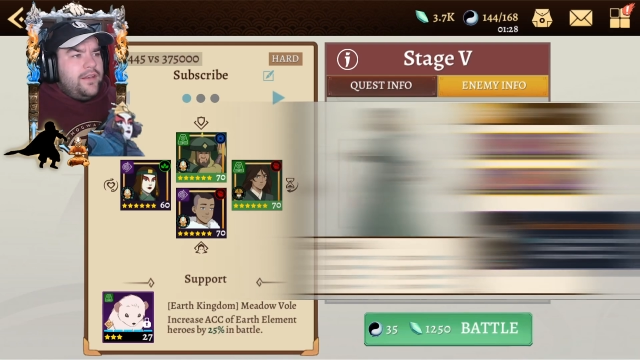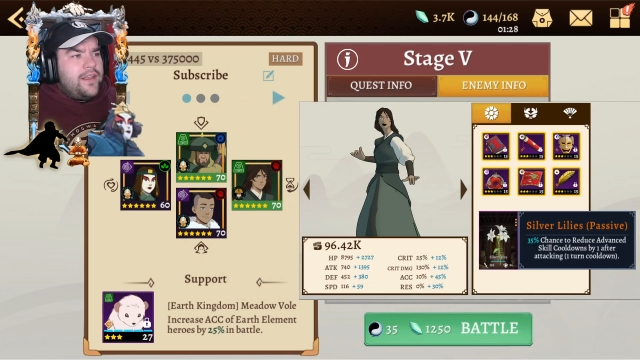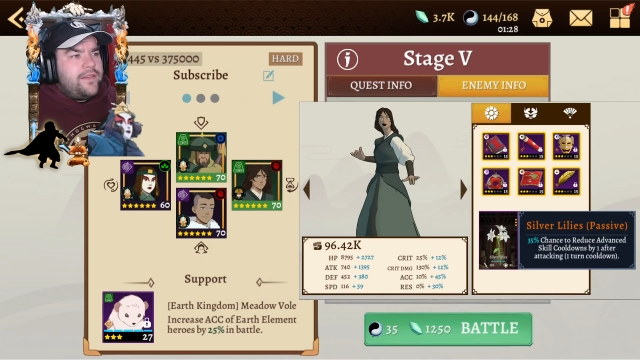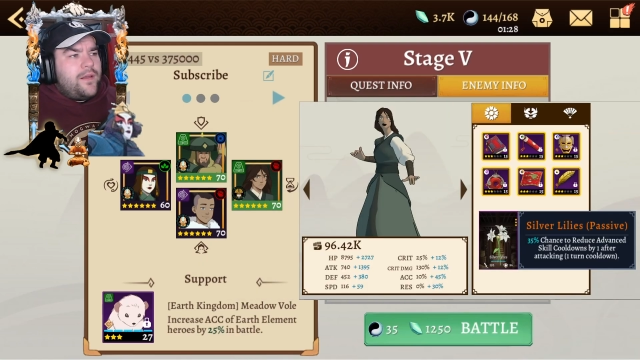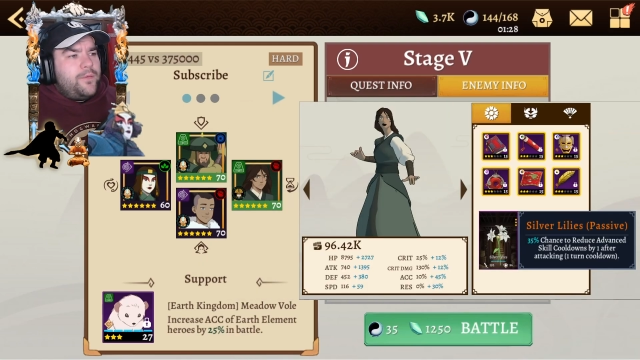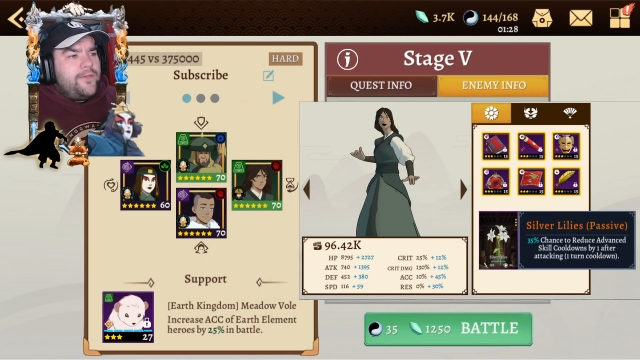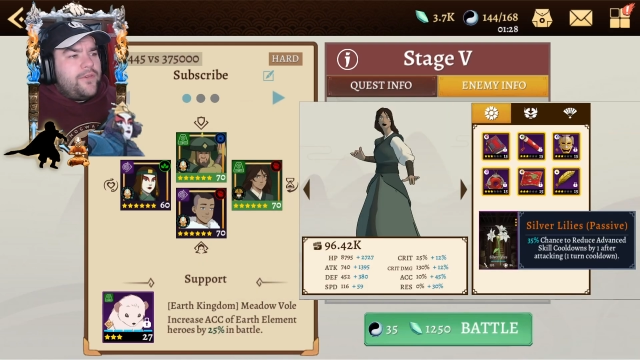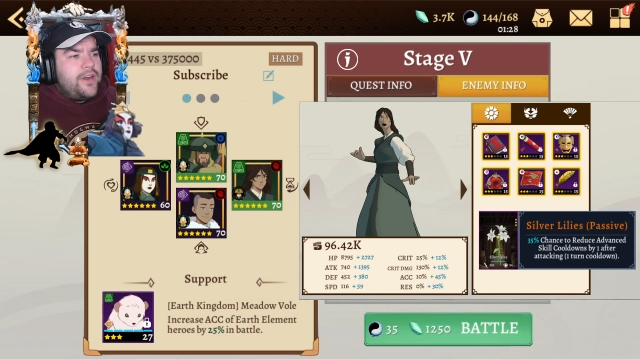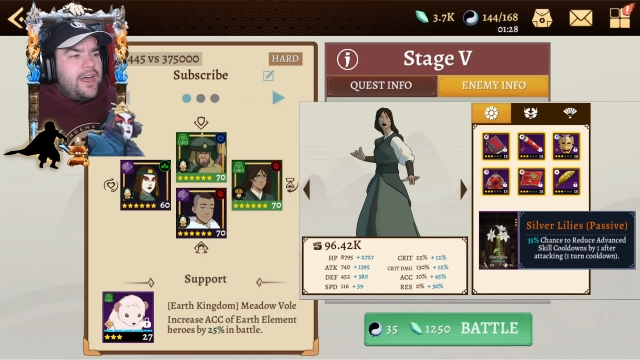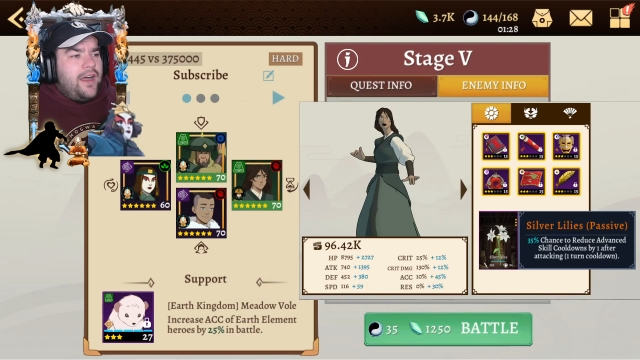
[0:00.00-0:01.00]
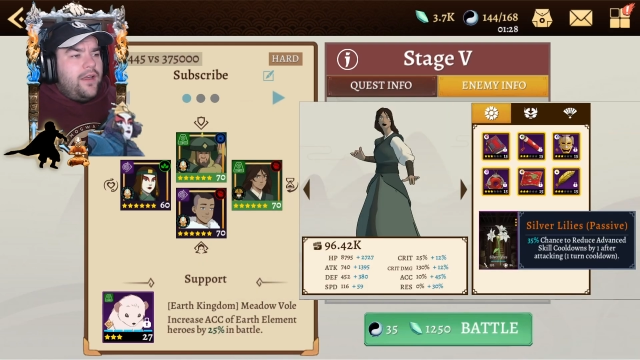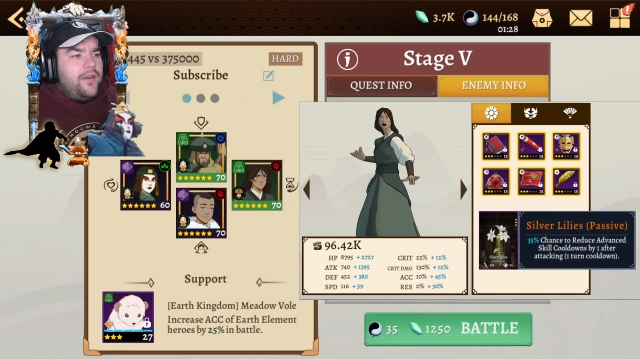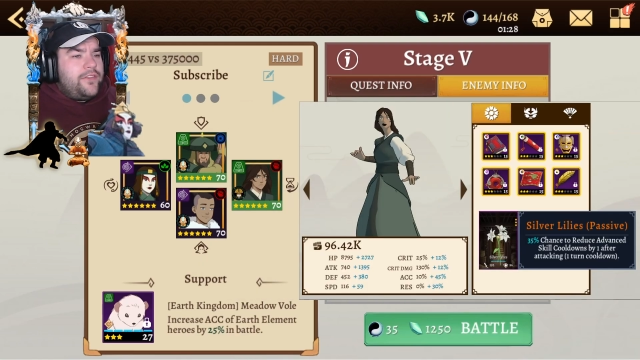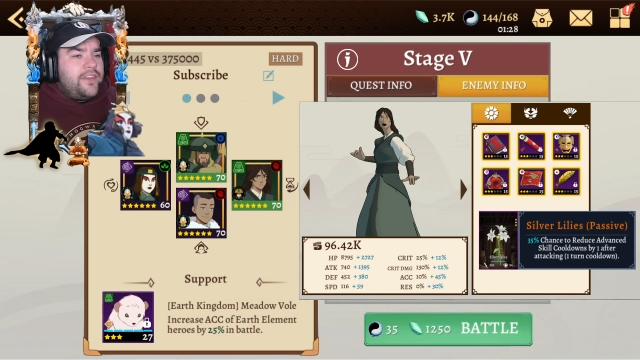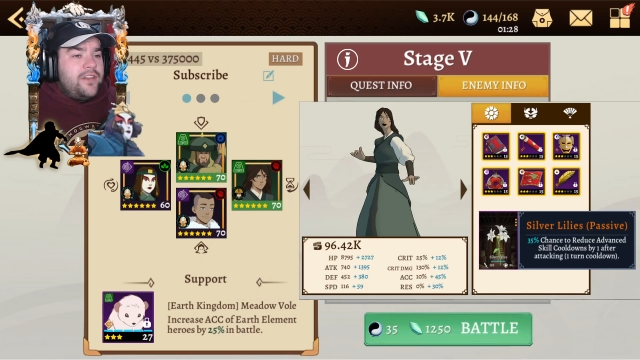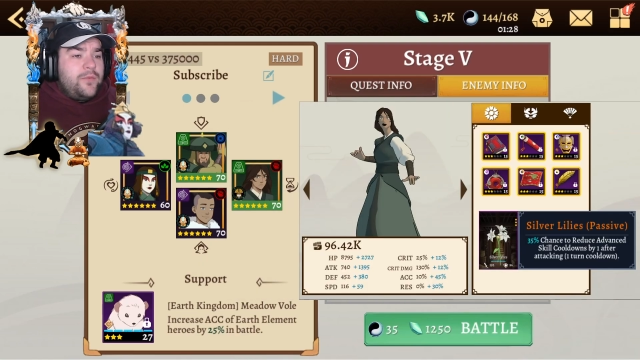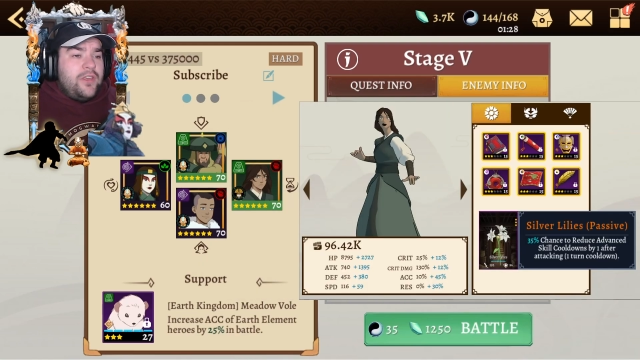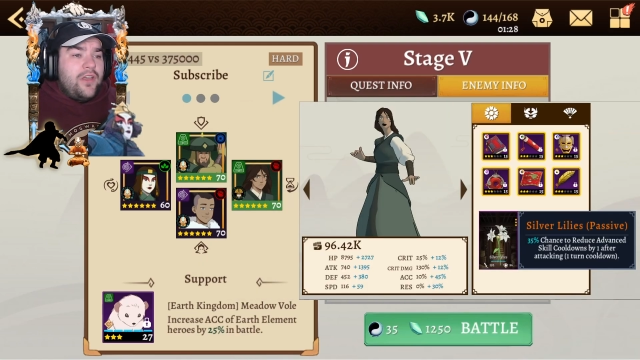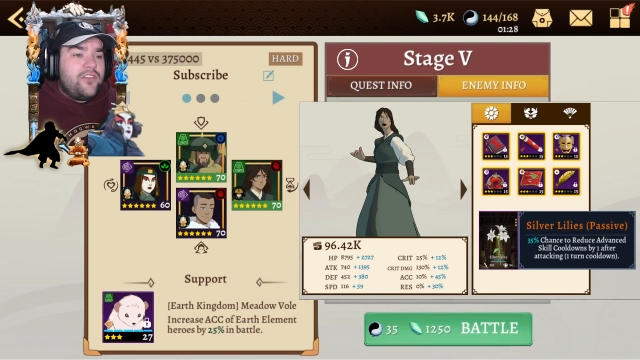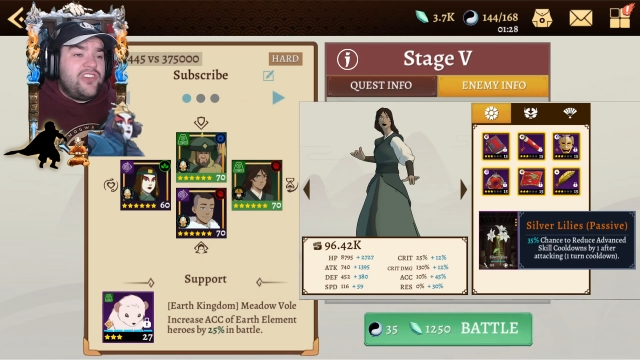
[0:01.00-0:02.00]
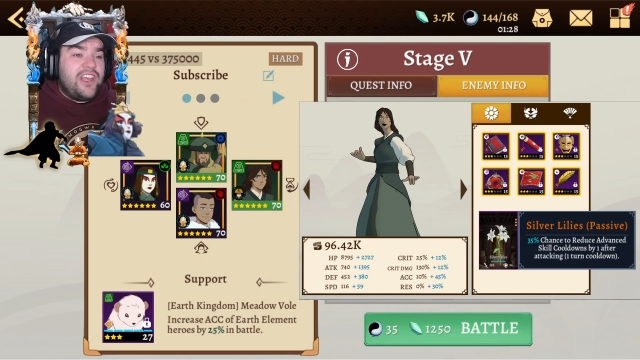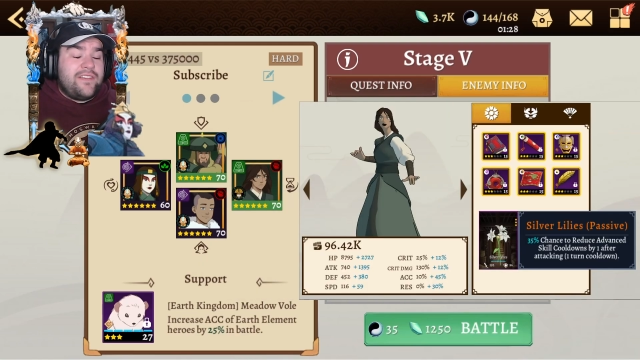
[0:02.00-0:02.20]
Next up, we've got our Earth Kingdom Kyoshi.